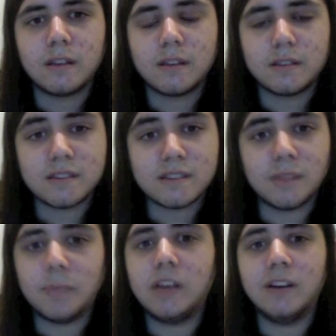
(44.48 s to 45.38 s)

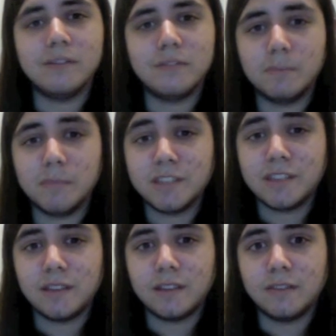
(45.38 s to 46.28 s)
semi often
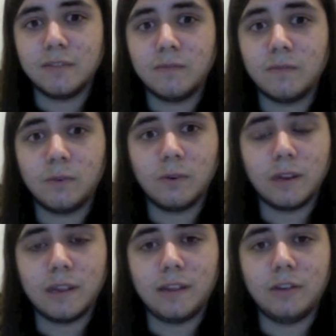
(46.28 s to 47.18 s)
mistaken
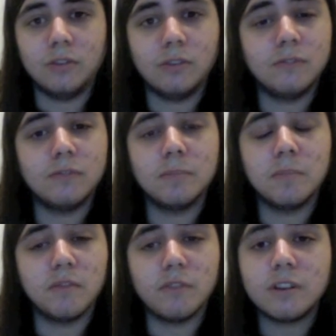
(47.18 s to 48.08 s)
for a girl
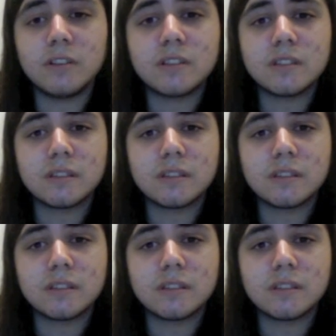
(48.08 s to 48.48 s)
from the front,